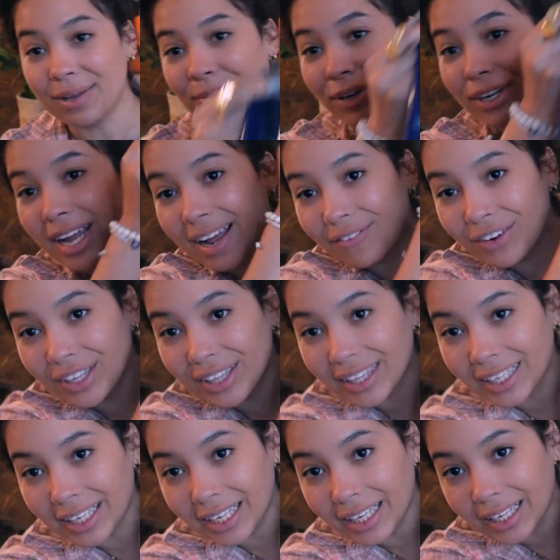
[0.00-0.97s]
He put
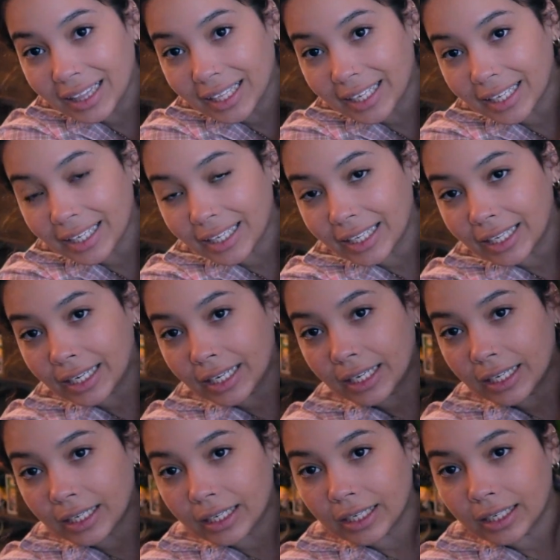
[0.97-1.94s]
everything like in
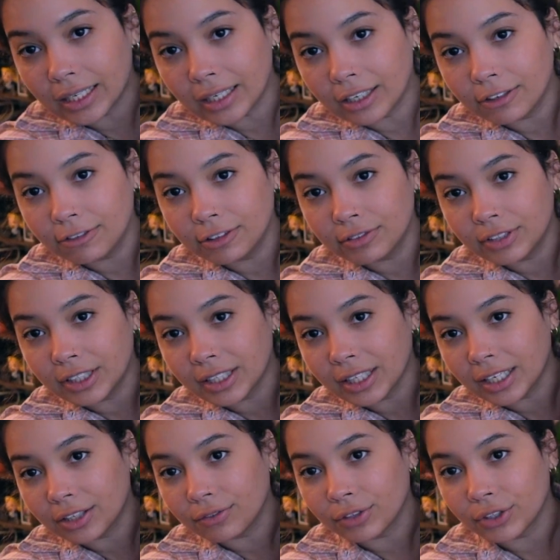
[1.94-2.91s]
a 50th
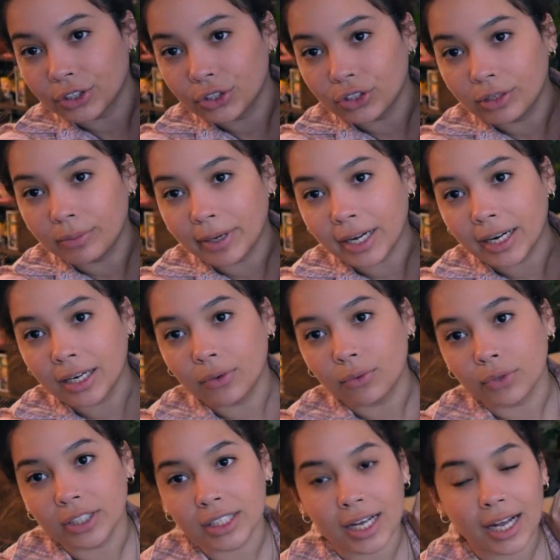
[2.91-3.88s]
anniversary bag,
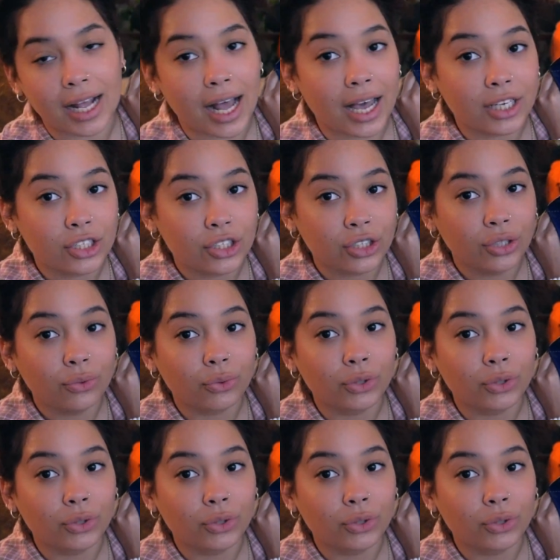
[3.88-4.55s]
which I actually